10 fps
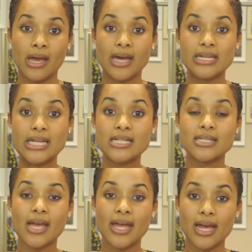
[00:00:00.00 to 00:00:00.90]
An
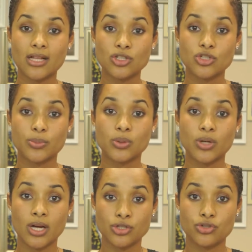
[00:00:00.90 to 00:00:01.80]
ETA-eligible
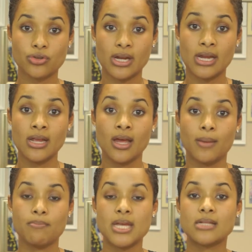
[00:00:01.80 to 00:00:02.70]
country
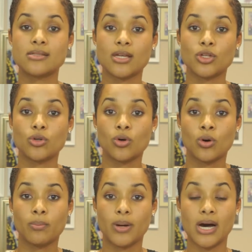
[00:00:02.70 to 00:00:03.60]
means that
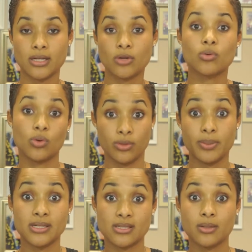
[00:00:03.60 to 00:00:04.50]
your partner or the
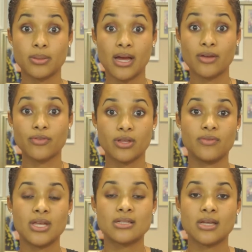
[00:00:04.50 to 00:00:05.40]
person applying for the
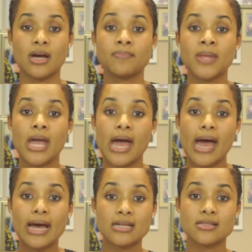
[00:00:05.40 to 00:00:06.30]
visa
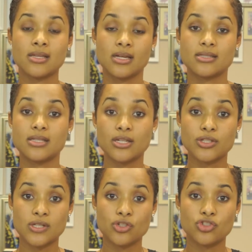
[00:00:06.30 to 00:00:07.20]
has
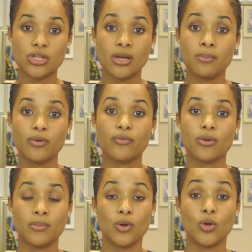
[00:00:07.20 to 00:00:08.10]
citizenship
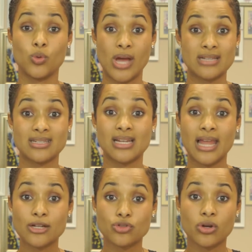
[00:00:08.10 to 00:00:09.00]
from who has an
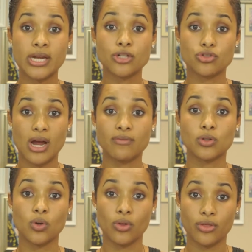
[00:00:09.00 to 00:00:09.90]
electronic travel
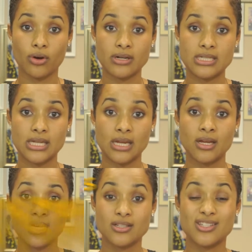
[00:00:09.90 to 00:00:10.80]
authority.
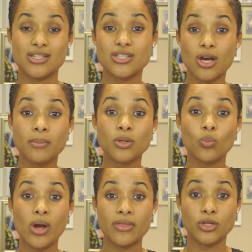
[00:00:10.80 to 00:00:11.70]
To determine
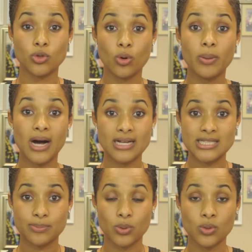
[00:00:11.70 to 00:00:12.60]
whether your
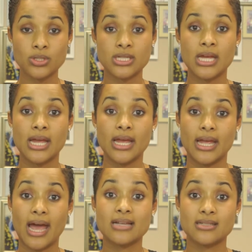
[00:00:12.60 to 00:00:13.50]
passport
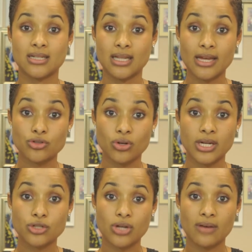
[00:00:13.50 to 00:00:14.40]
has an
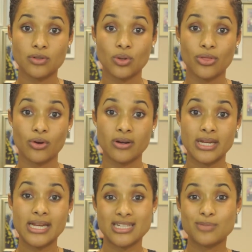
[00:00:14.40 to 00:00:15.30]
electronic travel
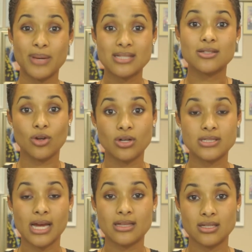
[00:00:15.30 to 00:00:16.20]
authority, it's best to
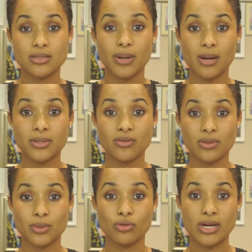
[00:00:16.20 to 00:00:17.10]
contact the Department of
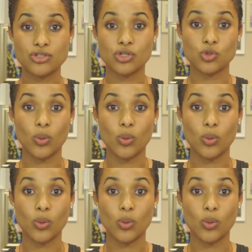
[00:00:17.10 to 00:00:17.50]
Immigration's